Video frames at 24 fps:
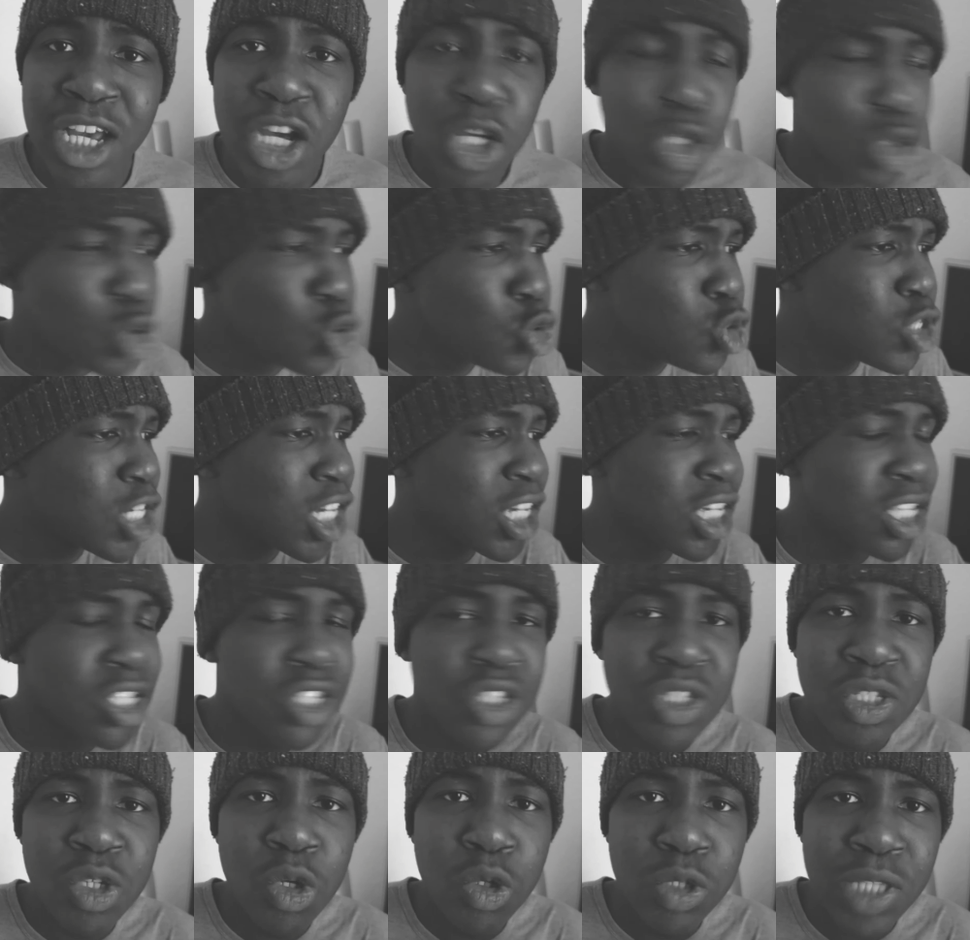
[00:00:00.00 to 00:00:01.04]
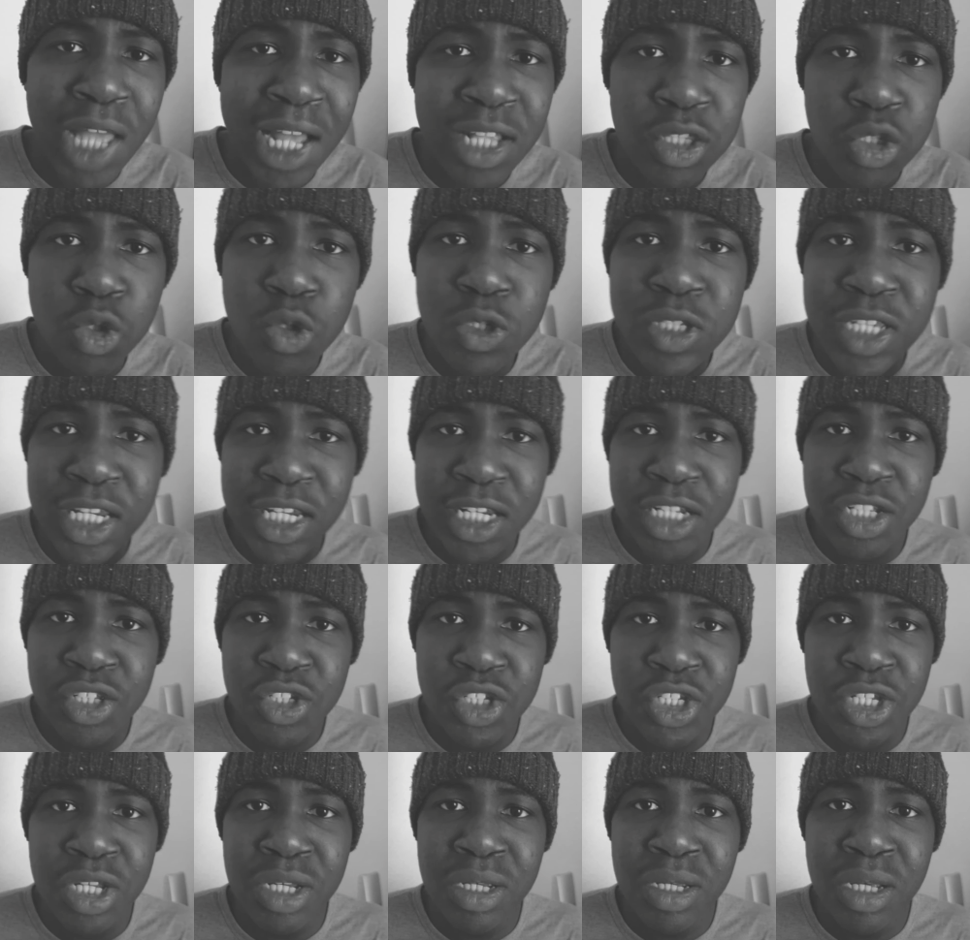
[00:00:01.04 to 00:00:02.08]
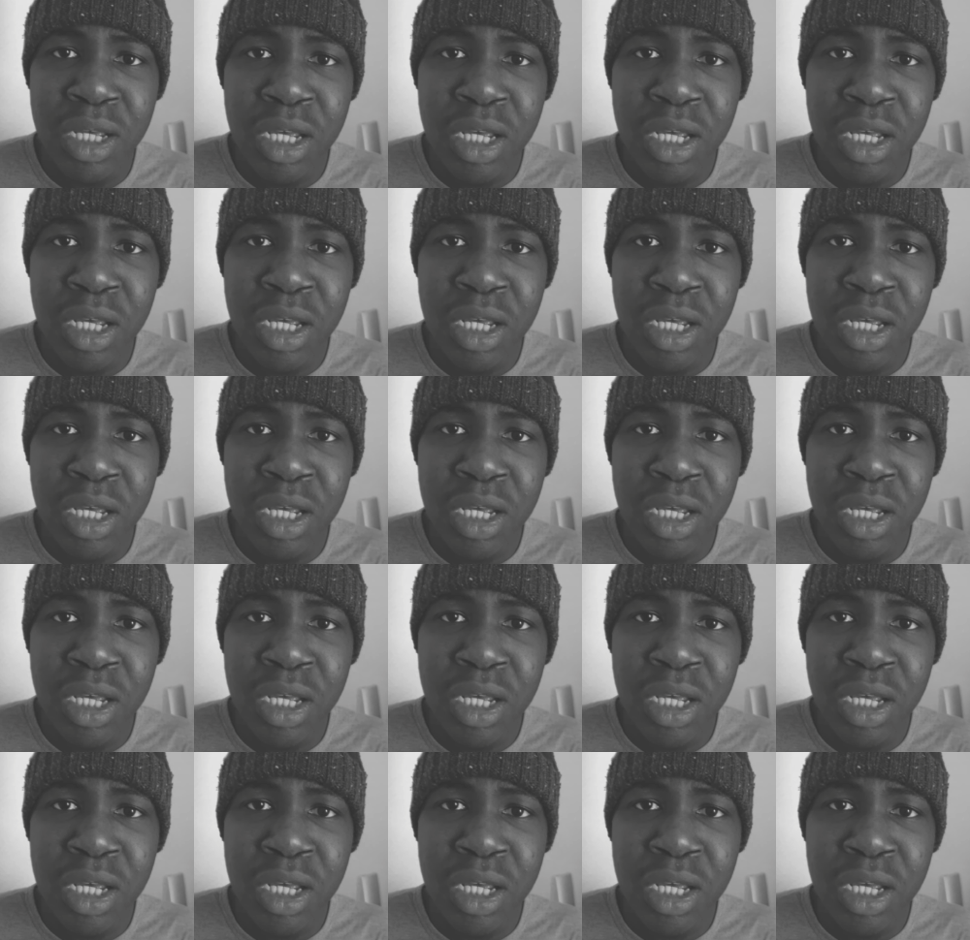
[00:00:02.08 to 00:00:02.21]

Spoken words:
2 seconds, that 2 seconds, yeah,